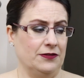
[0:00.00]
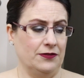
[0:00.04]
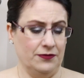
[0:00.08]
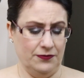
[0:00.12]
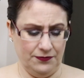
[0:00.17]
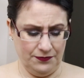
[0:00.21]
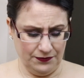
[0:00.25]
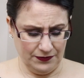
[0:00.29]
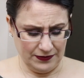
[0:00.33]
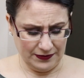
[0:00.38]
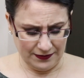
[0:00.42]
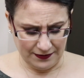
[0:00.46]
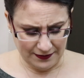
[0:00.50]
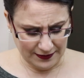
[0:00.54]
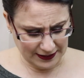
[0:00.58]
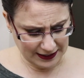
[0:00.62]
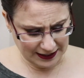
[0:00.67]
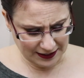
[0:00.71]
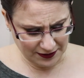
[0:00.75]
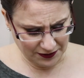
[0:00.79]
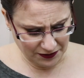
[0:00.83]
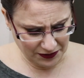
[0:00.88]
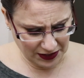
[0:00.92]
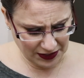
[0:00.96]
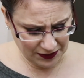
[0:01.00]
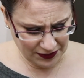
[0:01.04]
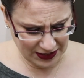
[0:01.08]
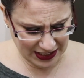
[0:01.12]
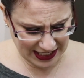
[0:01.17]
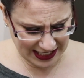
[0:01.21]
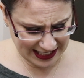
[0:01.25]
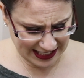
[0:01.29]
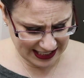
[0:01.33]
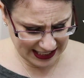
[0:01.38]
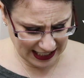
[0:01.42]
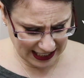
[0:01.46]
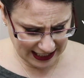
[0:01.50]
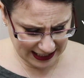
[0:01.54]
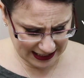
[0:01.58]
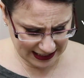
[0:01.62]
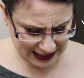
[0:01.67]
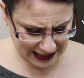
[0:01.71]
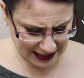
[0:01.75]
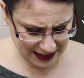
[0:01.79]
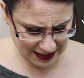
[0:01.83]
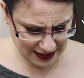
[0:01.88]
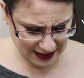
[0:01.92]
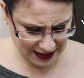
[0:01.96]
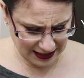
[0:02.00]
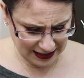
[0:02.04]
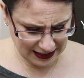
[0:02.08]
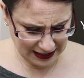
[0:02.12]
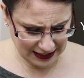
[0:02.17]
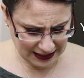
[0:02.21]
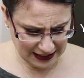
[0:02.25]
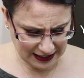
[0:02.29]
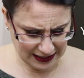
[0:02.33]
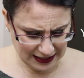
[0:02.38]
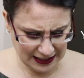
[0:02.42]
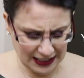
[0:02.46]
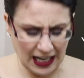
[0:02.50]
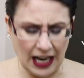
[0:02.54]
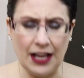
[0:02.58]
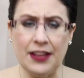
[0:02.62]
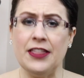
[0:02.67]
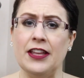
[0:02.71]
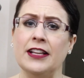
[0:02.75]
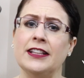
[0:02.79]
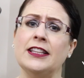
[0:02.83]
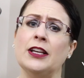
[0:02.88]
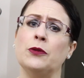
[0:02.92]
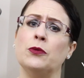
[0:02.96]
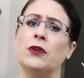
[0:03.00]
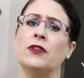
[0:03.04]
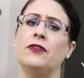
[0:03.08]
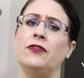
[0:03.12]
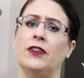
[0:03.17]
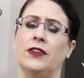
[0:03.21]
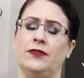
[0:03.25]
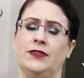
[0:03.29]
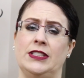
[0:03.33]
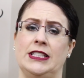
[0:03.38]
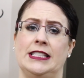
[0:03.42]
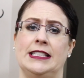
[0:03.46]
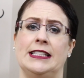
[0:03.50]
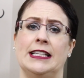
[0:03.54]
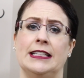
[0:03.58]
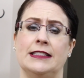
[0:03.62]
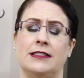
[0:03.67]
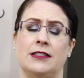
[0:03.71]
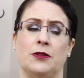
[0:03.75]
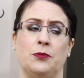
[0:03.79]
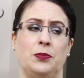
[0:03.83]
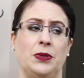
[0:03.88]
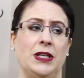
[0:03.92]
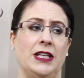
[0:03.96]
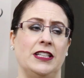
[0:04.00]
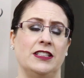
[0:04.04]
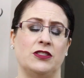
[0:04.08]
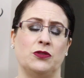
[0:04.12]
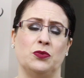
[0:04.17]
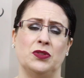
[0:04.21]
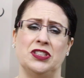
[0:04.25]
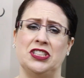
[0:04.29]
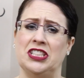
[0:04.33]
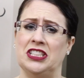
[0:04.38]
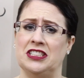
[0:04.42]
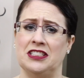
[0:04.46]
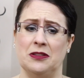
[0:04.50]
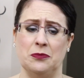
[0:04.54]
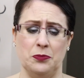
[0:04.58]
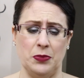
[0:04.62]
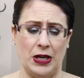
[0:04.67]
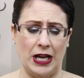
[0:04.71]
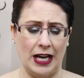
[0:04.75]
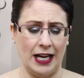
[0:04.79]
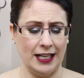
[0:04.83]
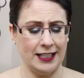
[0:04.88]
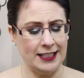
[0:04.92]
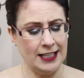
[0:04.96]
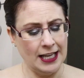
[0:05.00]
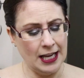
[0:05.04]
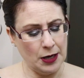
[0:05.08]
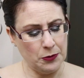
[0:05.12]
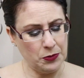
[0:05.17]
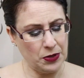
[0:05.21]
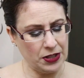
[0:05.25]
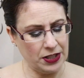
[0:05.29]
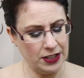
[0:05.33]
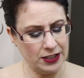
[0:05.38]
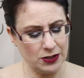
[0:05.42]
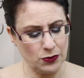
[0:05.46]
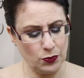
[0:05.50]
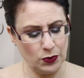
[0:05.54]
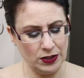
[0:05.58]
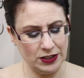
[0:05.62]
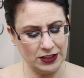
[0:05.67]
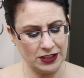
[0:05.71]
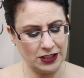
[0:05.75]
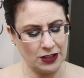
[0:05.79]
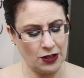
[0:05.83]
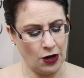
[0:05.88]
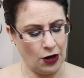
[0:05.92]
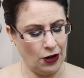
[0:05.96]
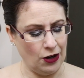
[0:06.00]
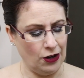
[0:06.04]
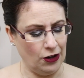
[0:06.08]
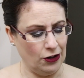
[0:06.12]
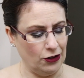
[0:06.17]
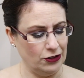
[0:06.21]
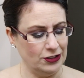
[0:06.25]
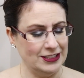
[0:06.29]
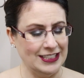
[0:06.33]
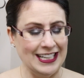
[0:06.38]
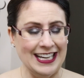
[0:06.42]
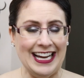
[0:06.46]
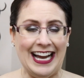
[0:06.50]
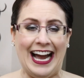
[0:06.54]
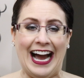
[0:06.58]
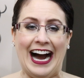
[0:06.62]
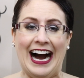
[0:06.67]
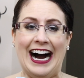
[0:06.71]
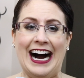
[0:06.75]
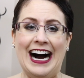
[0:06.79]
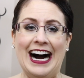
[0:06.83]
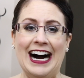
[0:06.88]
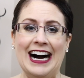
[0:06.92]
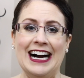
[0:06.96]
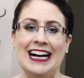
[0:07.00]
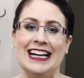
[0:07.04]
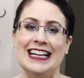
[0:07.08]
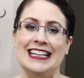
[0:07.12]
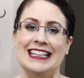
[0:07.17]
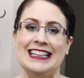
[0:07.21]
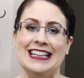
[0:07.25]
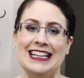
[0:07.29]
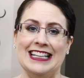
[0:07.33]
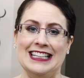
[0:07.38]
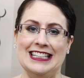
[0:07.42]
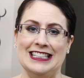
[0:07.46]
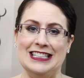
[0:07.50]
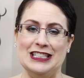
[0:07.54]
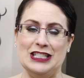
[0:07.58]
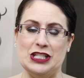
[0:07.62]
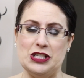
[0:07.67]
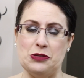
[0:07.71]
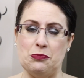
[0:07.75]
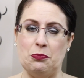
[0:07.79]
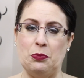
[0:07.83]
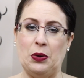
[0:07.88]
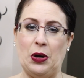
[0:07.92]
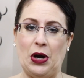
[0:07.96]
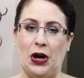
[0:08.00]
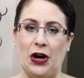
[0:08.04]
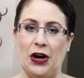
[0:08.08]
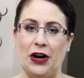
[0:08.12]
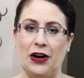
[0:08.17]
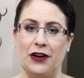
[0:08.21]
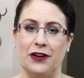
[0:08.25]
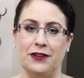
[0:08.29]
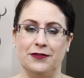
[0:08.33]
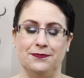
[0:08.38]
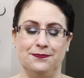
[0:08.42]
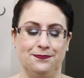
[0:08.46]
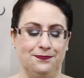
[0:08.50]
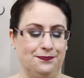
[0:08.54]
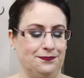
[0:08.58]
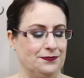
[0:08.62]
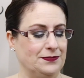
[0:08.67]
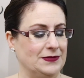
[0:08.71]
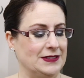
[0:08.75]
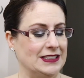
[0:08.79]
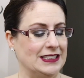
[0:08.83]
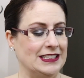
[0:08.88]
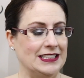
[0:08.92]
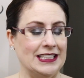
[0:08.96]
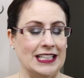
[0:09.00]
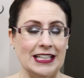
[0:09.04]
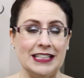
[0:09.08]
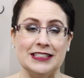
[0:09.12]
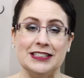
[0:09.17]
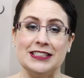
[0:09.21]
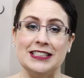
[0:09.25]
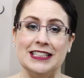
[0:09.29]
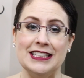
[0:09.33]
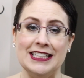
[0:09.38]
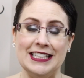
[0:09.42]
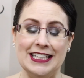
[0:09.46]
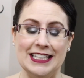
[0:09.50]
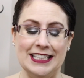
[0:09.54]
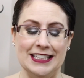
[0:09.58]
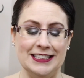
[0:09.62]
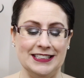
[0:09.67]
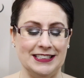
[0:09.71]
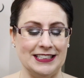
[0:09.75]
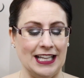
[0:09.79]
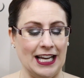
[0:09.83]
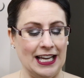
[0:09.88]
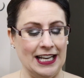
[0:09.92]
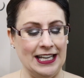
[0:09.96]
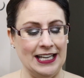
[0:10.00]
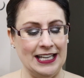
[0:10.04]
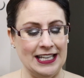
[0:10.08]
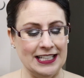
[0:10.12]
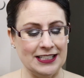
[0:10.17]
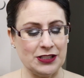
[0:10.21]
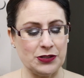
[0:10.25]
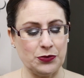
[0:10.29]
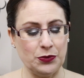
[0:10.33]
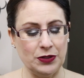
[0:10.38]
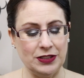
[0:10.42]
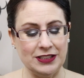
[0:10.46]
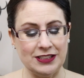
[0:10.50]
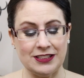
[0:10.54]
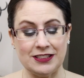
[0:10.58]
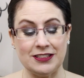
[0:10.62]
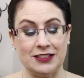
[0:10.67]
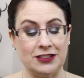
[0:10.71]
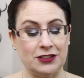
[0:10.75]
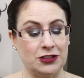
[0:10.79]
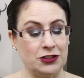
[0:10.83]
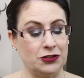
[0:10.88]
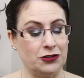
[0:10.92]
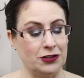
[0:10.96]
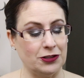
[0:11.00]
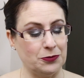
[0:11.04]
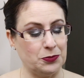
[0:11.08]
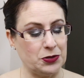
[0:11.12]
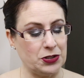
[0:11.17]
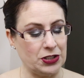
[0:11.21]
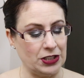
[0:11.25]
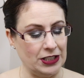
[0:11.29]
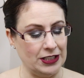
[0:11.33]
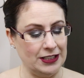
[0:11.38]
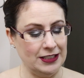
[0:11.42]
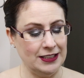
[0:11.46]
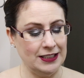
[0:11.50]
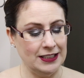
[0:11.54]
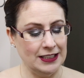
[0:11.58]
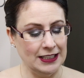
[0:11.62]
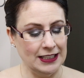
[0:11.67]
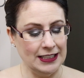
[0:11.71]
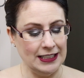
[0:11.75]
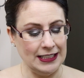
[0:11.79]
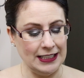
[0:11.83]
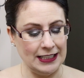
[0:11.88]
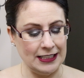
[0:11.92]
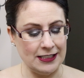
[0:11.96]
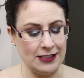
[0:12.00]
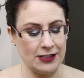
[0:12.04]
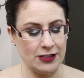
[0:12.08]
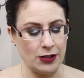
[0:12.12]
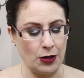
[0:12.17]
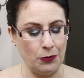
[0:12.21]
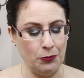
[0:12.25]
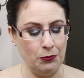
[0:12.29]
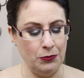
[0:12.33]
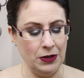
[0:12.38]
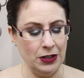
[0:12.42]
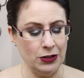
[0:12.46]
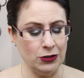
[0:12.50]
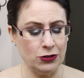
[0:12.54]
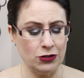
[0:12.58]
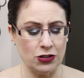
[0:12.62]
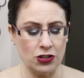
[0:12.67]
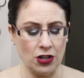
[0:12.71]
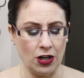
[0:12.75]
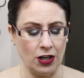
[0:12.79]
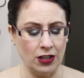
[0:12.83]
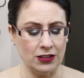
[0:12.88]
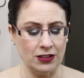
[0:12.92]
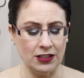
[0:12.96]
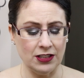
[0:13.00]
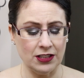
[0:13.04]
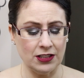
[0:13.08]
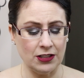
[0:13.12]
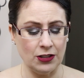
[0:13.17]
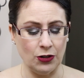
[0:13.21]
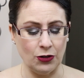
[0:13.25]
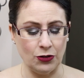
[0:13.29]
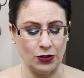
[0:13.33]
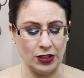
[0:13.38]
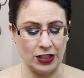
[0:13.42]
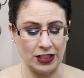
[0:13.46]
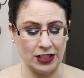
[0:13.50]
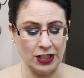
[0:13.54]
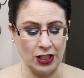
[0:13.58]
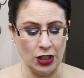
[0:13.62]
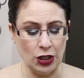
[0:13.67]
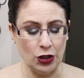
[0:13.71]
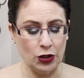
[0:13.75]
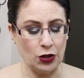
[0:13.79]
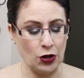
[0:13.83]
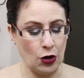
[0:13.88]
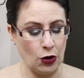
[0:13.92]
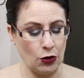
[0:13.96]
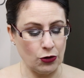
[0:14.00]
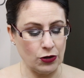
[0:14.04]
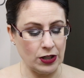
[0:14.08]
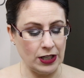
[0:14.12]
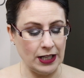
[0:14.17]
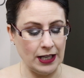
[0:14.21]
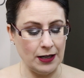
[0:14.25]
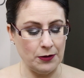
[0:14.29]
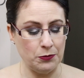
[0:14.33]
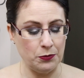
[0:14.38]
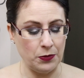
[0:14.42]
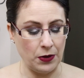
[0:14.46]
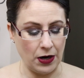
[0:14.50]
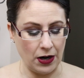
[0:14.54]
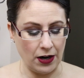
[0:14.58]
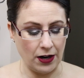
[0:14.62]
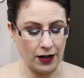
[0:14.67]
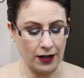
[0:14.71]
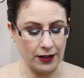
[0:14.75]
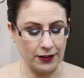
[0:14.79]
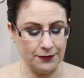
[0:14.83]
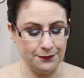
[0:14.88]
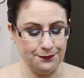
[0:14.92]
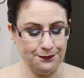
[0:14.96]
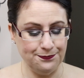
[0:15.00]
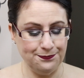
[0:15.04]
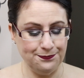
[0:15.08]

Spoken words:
50 cents. Yeah, I think they were 50 cents a piece, which isn't bad. But this one's called Island Bar. Yes, it is. And this one's description is milk chocolate coated coconut bar.